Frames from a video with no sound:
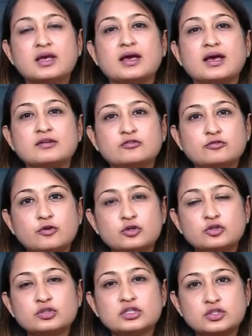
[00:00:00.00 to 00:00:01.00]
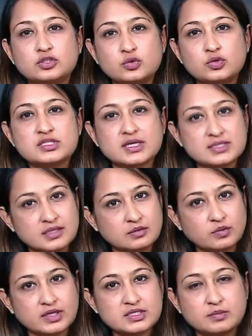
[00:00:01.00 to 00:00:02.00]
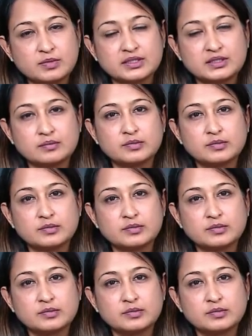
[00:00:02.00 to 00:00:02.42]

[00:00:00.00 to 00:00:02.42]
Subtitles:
and follow the dose as advised by them,